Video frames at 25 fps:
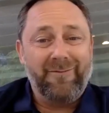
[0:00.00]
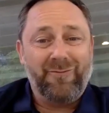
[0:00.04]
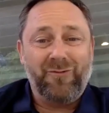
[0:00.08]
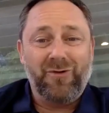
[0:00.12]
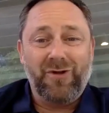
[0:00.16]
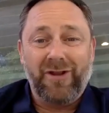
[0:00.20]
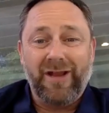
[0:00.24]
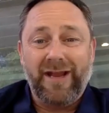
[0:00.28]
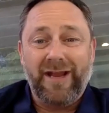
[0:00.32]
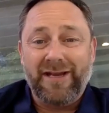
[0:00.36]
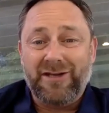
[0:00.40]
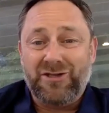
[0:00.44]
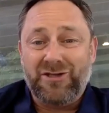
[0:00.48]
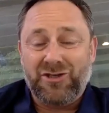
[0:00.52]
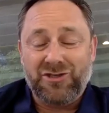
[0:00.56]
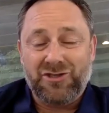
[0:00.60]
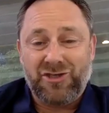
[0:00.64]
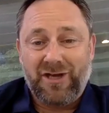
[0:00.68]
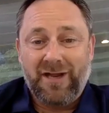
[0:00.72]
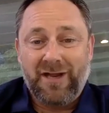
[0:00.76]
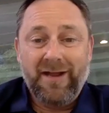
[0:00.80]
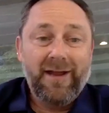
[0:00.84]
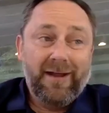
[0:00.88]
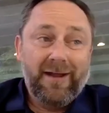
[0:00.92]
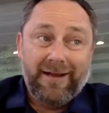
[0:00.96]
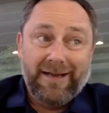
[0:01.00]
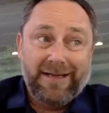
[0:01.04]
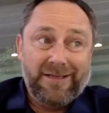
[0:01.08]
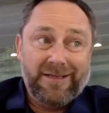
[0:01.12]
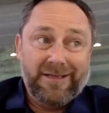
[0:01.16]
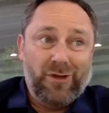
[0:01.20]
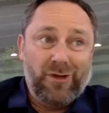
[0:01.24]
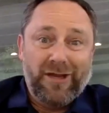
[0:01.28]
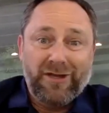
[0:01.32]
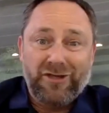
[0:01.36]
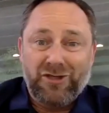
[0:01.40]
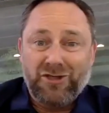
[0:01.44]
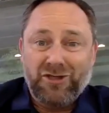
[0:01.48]
that relationship?
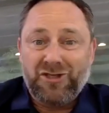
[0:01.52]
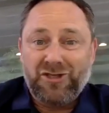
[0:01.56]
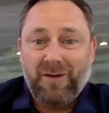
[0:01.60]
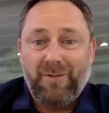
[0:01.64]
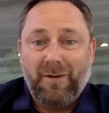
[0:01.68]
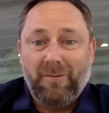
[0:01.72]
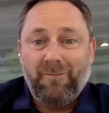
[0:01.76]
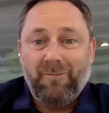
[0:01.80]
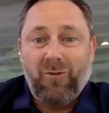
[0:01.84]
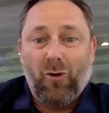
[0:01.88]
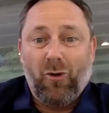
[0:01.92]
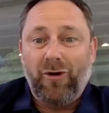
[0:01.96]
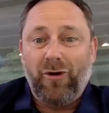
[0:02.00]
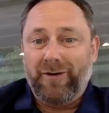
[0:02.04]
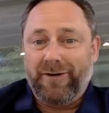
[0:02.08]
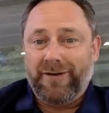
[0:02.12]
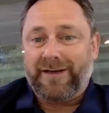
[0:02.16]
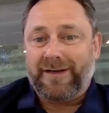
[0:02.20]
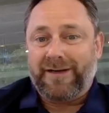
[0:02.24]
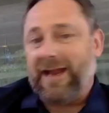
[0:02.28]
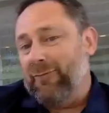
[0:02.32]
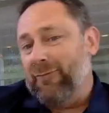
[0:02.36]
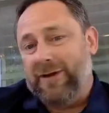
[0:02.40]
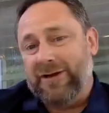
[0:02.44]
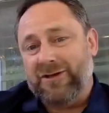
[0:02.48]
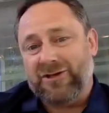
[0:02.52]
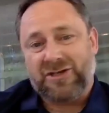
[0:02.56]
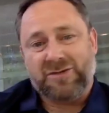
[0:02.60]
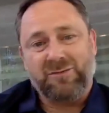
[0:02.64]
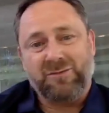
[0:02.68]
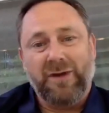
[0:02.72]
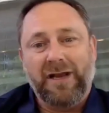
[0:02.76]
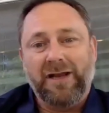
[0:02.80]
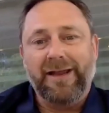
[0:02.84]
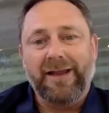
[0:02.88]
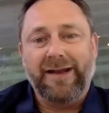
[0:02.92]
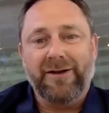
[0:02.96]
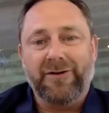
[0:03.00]
Is relationship important? Can we
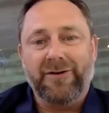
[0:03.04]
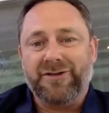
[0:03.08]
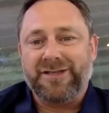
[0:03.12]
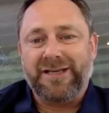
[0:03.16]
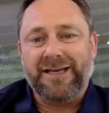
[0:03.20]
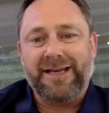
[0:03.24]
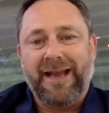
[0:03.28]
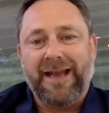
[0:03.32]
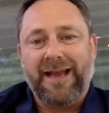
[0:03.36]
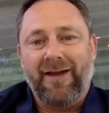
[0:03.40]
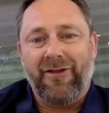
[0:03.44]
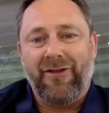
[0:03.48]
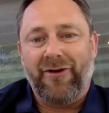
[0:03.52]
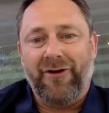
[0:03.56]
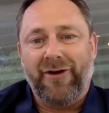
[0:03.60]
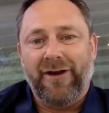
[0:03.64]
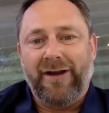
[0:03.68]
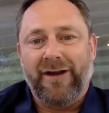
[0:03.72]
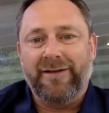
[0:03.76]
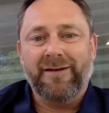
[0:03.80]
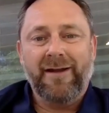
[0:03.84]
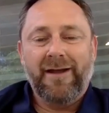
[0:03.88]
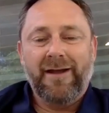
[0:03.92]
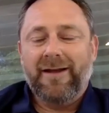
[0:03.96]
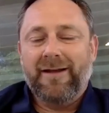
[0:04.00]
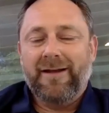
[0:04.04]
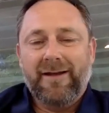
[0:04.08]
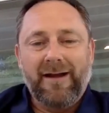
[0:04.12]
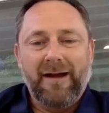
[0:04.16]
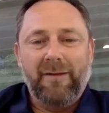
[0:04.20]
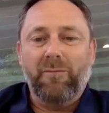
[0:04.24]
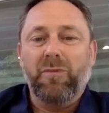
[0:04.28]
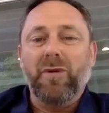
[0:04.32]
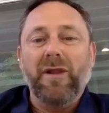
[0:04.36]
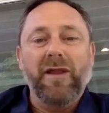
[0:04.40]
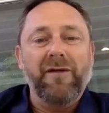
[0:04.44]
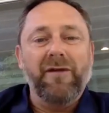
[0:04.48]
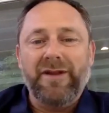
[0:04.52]
just be leaders together and
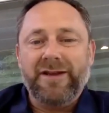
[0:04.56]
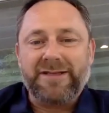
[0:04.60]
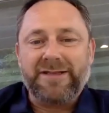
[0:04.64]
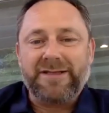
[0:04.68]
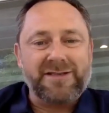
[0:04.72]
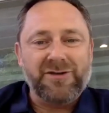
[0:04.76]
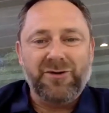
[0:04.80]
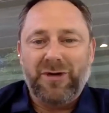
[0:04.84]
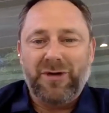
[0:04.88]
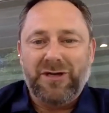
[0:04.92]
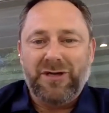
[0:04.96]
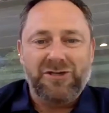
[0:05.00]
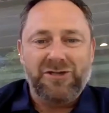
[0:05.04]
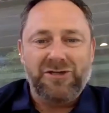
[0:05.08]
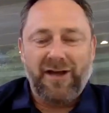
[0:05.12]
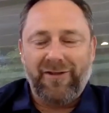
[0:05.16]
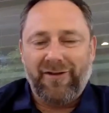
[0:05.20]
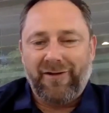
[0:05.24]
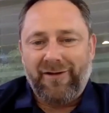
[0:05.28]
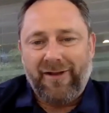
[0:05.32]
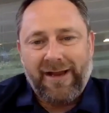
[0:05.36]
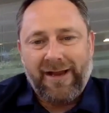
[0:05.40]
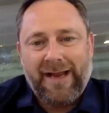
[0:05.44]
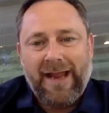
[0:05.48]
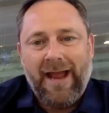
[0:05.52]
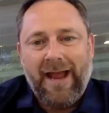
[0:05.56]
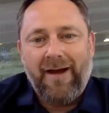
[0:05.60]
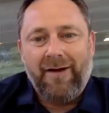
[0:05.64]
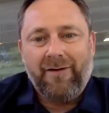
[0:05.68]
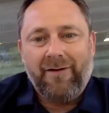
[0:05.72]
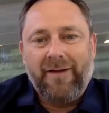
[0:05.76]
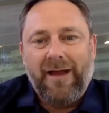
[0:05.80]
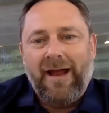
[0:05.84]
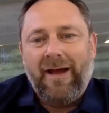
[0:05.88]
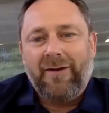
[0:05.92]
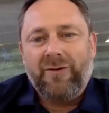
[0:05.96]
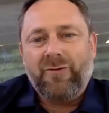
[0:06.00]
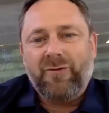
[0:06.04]
oblivious to each other? Like,
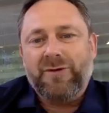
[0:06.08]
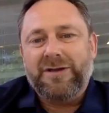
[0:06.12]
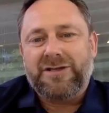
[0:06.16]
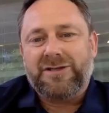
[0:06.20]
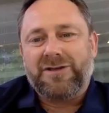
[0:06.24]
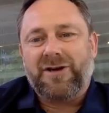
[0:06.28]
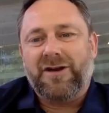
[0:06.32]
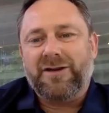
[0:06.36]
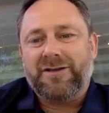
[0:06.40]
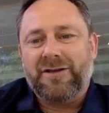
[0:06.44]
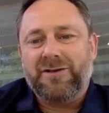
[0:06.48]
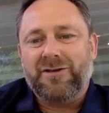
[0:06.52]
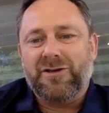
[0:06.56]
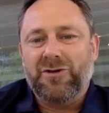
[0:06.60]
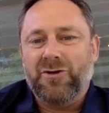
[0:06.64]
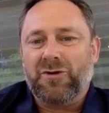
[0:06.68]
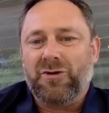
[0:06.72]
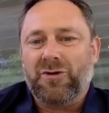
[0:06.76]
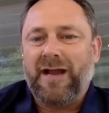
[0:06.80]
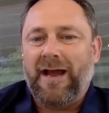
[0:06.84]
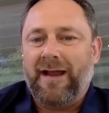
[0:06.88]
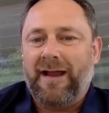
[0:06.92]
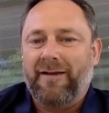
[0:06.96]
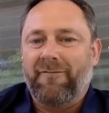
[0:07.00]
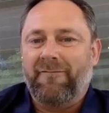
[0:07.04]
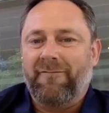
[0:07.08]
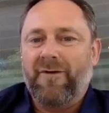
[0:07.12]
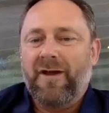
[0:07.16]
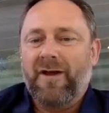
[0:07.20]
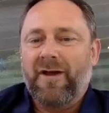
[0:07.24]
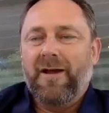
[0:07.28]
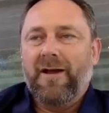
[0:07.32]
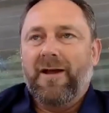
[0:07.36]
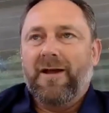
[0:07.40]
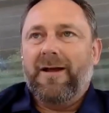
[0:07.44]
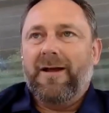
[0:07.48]
how how do we start to do kind of